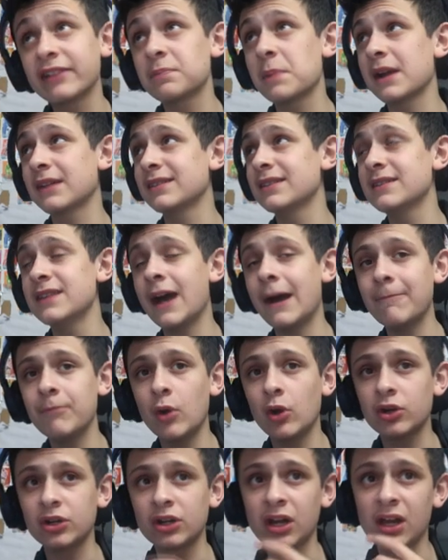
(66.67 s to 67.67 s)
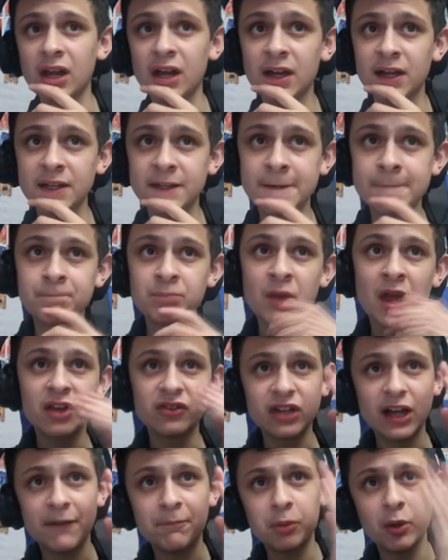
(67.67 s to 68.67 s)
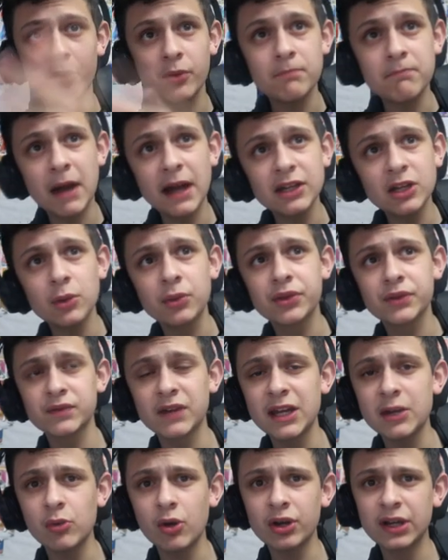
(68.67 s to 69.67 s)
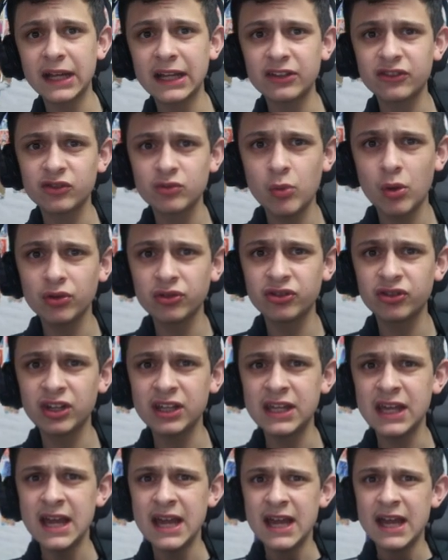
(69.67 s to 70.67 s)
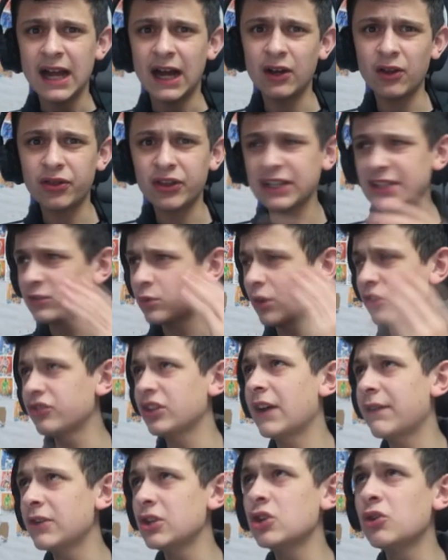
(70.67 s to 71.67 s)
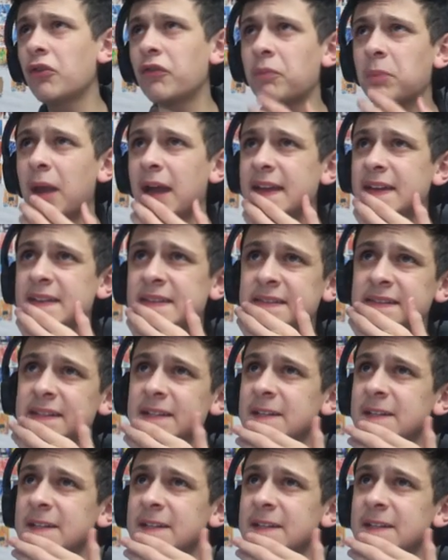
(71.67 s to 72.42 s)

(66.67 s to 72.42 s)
expecting that, I'm not going to lie. So I put Man U three one against Swansea. I don't think Swansea have enough players